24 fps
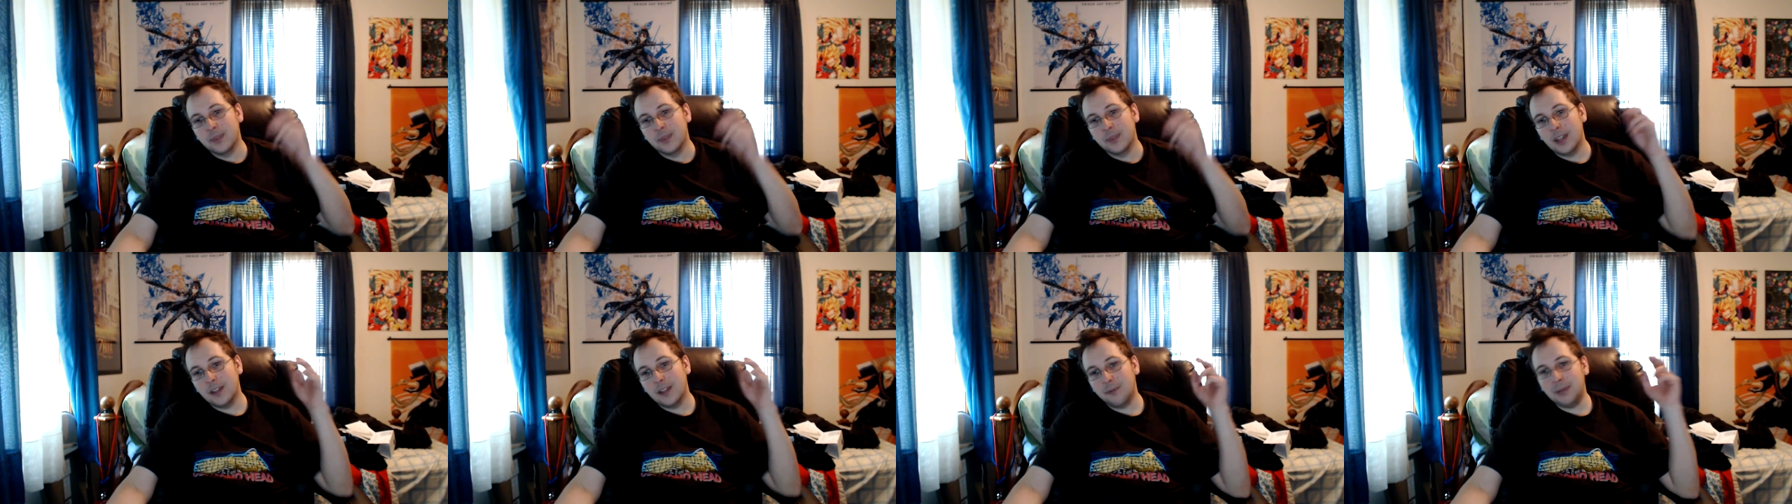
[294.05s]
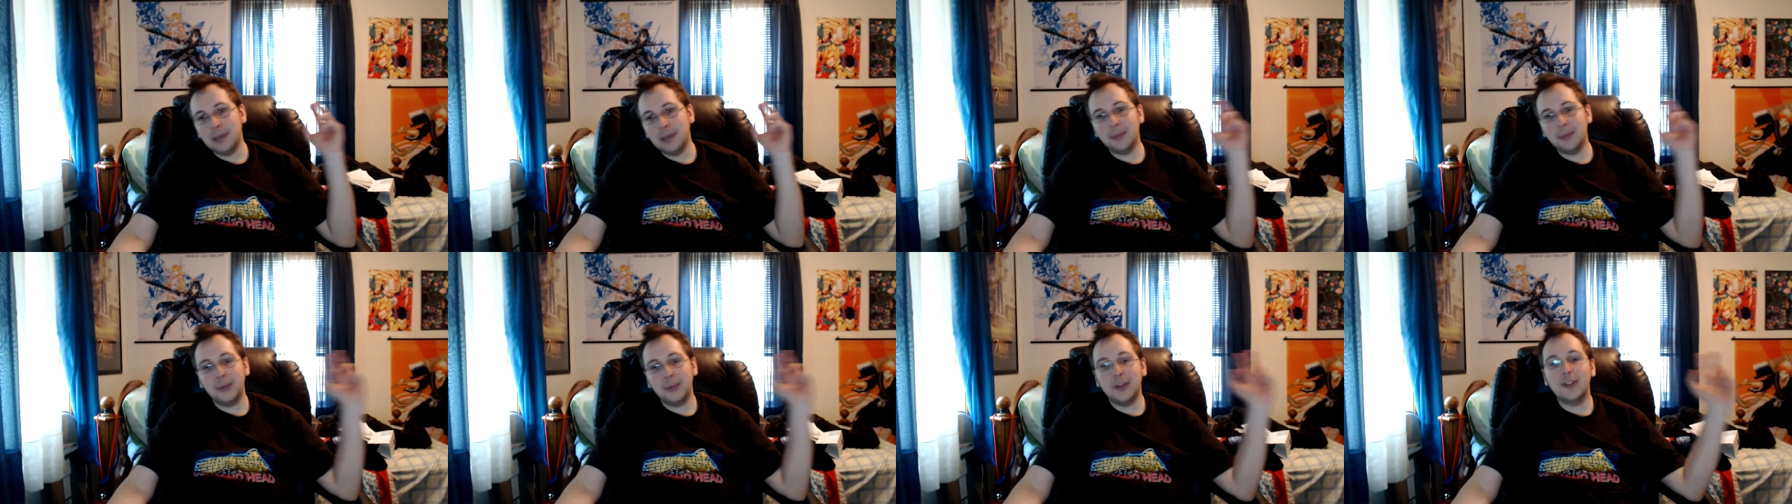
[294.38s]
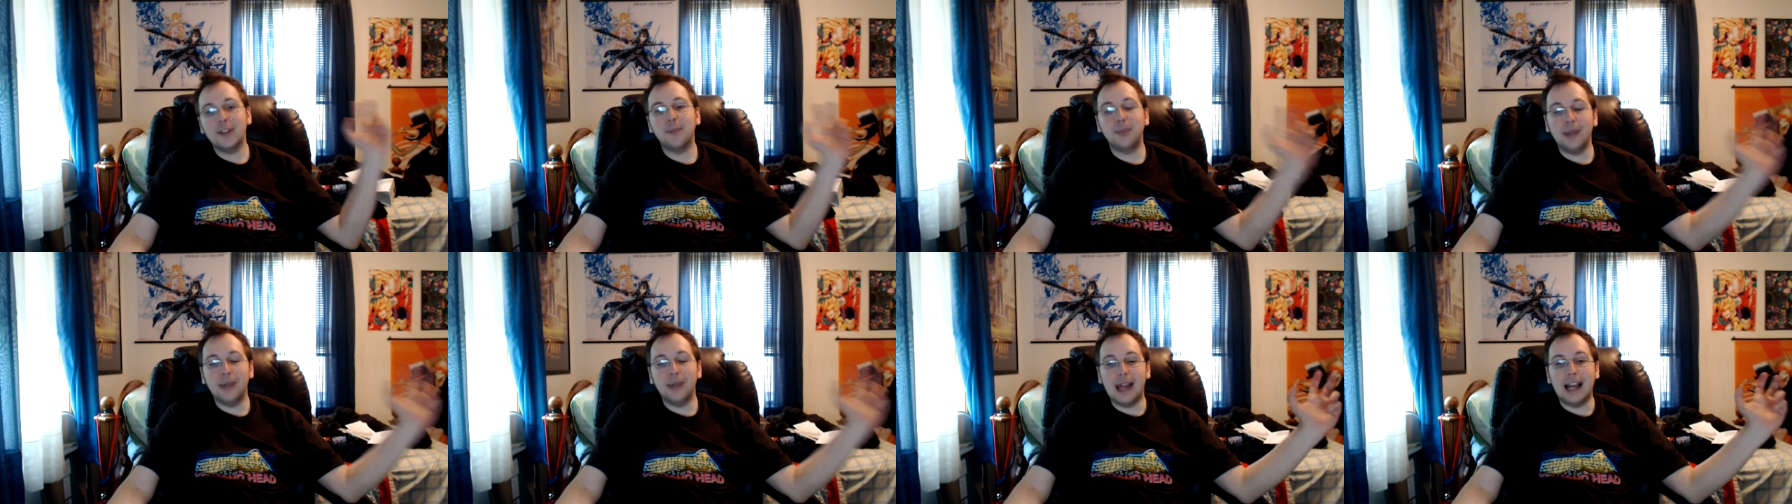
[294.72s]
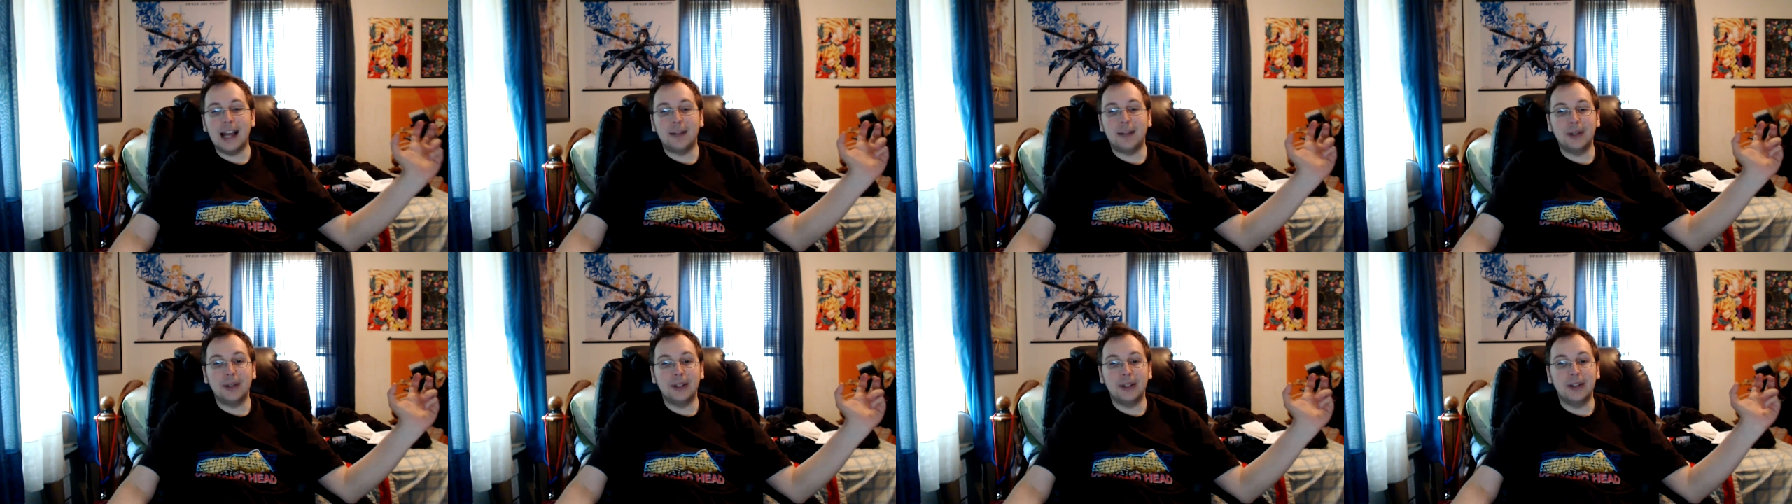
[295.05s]
of people he's
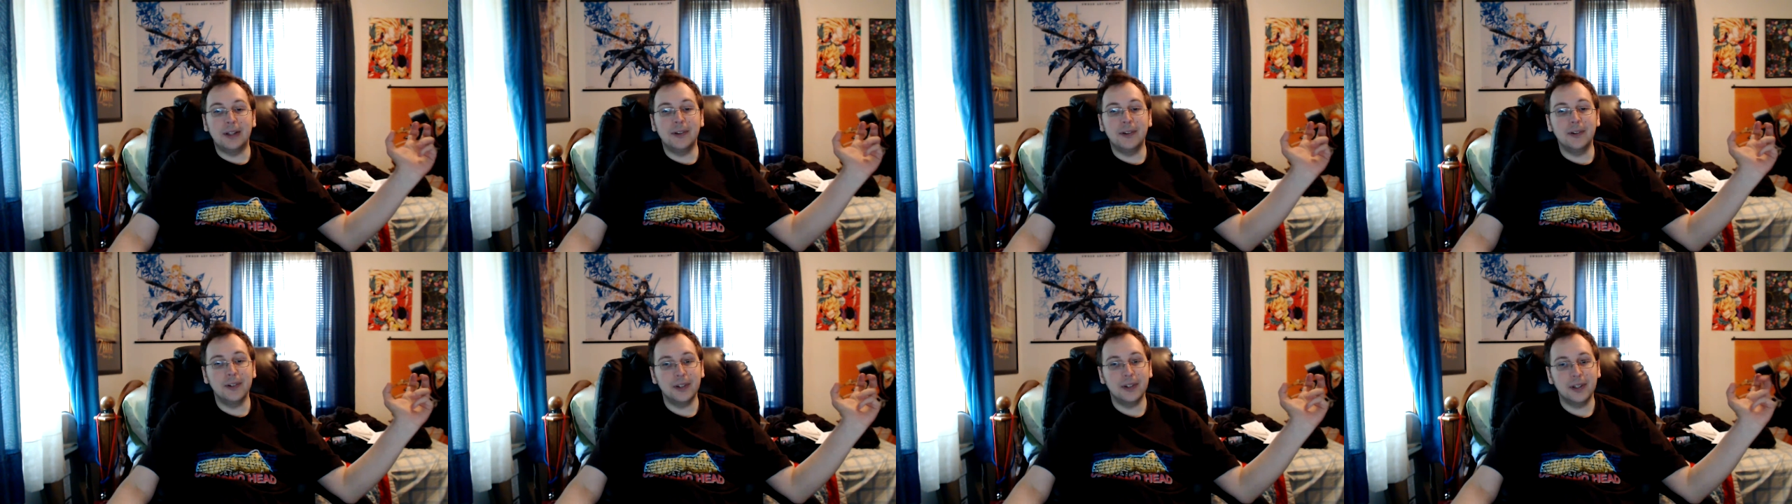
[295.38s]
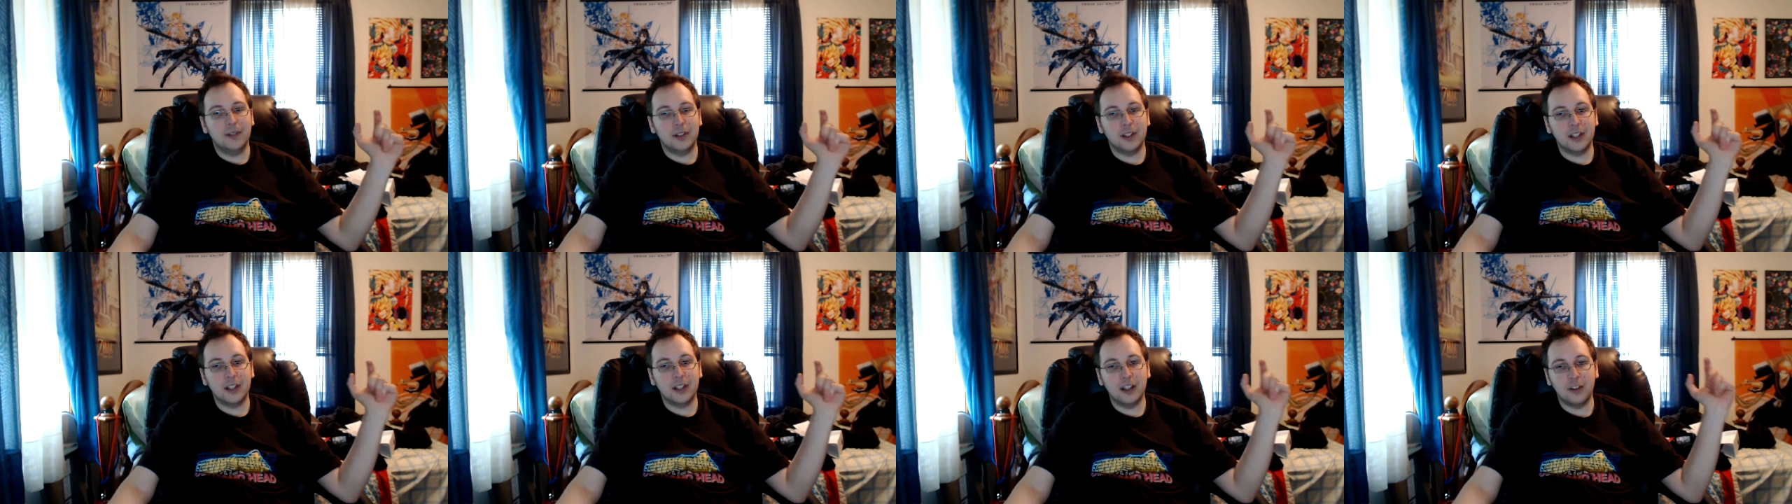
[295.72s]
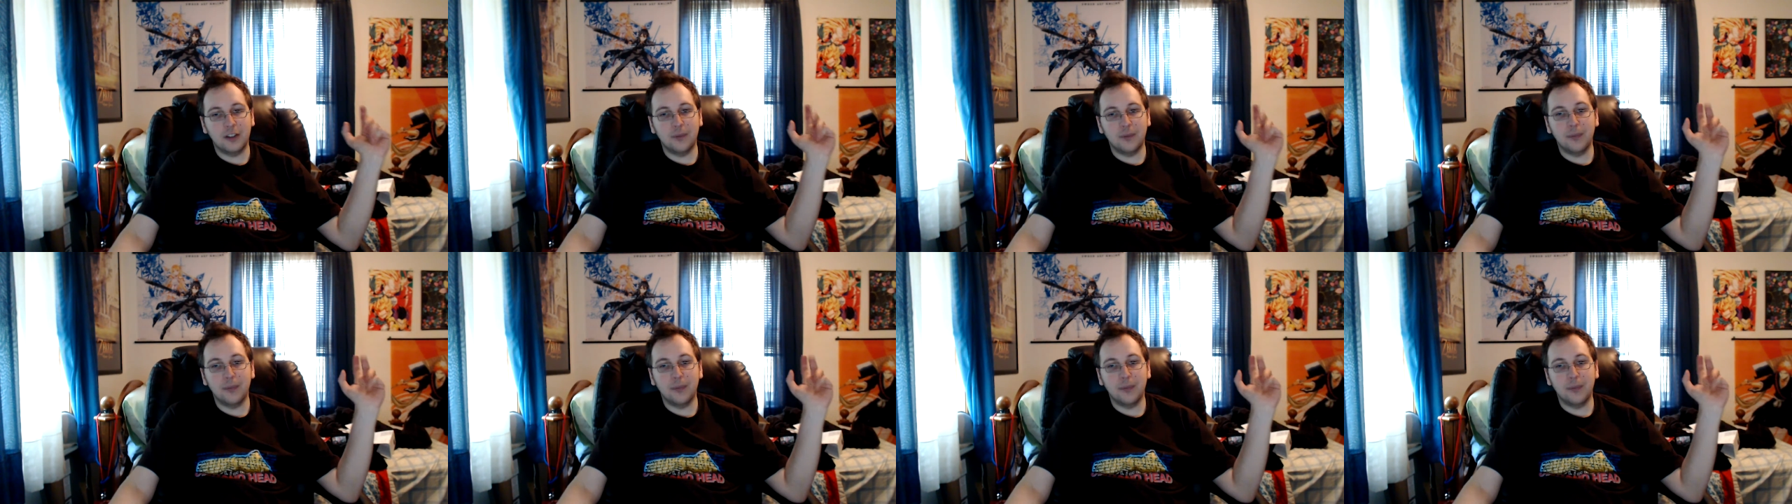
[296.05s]
blackmailed, because